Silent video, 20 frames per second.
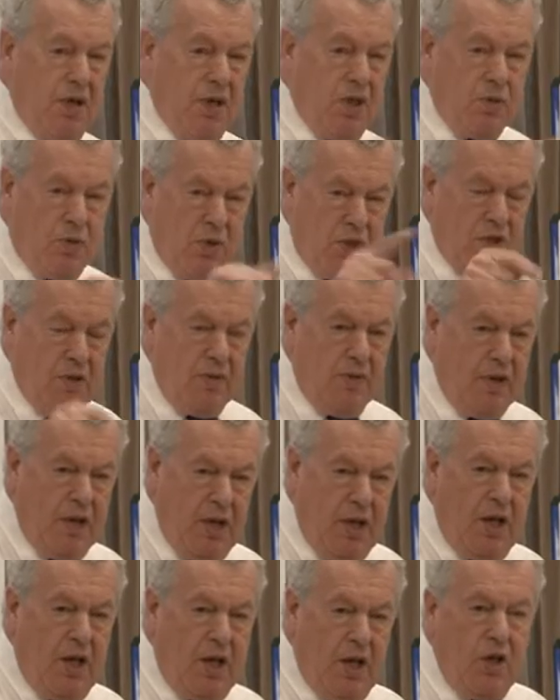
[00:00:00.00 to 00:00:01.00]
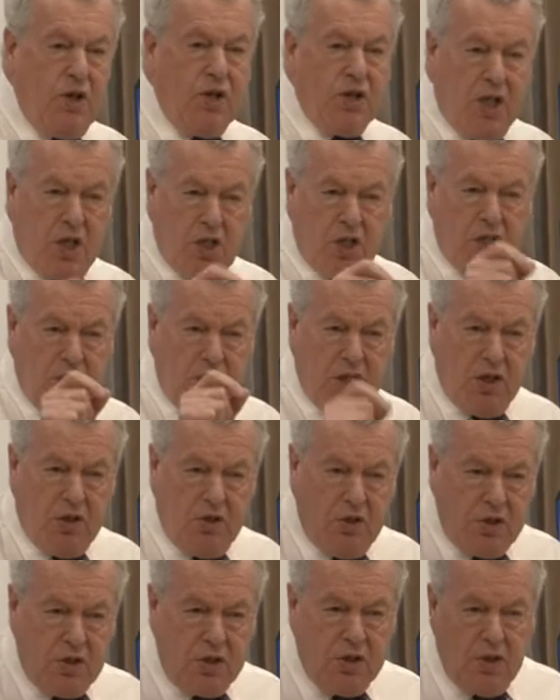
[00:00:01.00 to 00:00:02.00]
I switched on who's actually
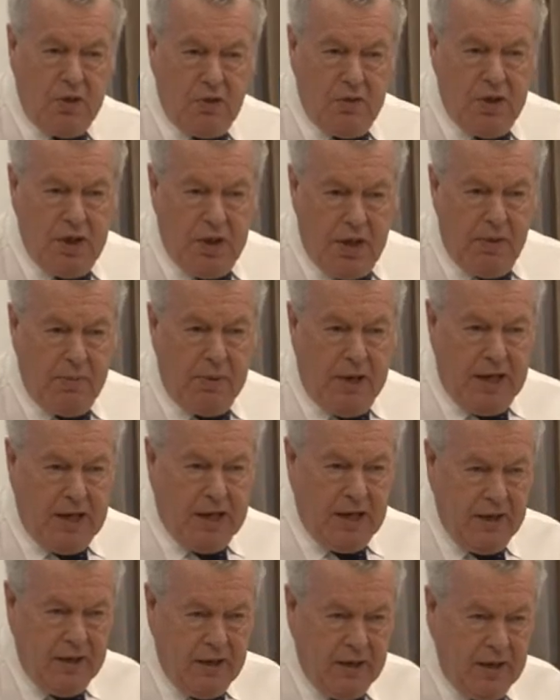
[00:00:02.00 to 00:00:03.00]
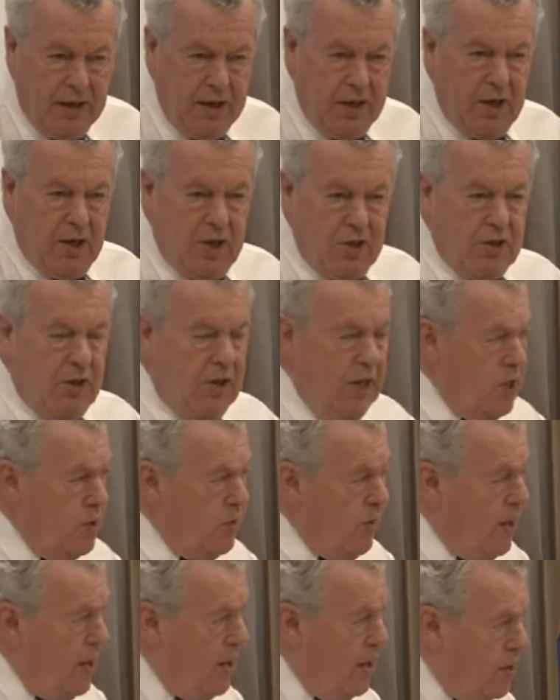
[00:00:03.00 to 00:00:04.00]
shown to a bladder. So
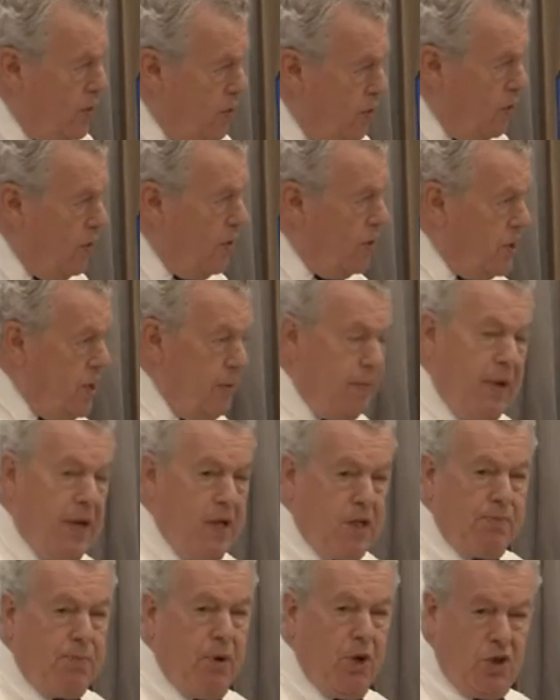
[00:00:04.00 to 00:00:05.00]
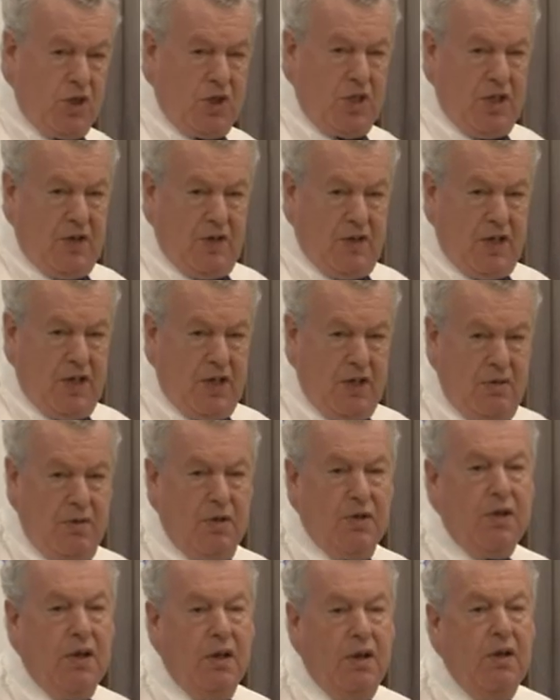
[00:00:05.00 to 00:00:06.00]
that's why I do tibialis posterior
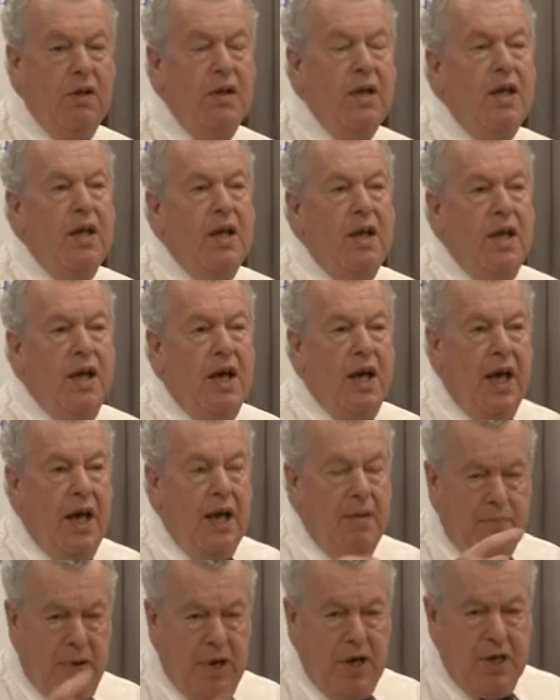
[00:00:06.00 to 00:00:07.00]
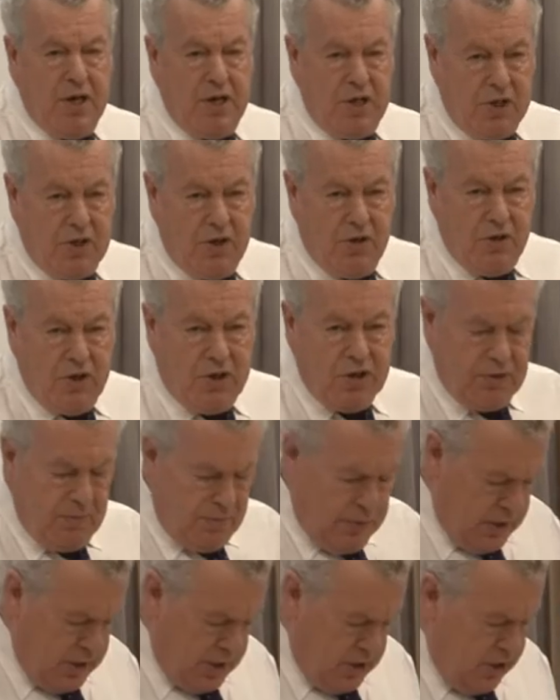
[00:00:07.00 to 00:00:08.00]
with you, and peroneus longus
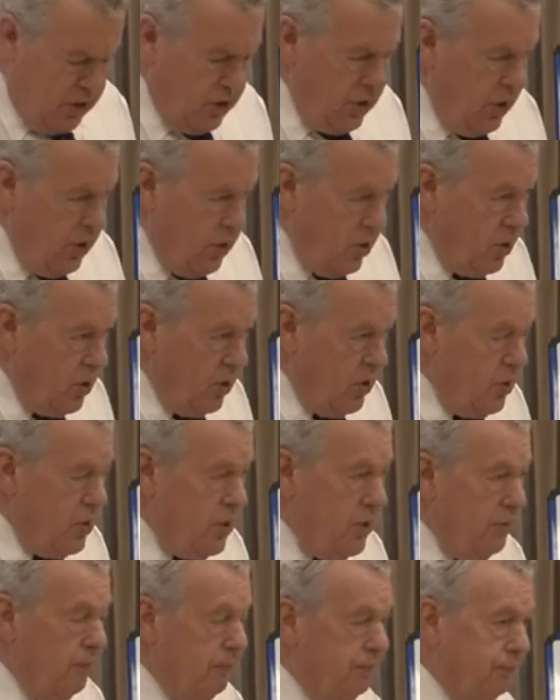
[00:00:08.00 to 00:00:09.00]
and peroneus tertius.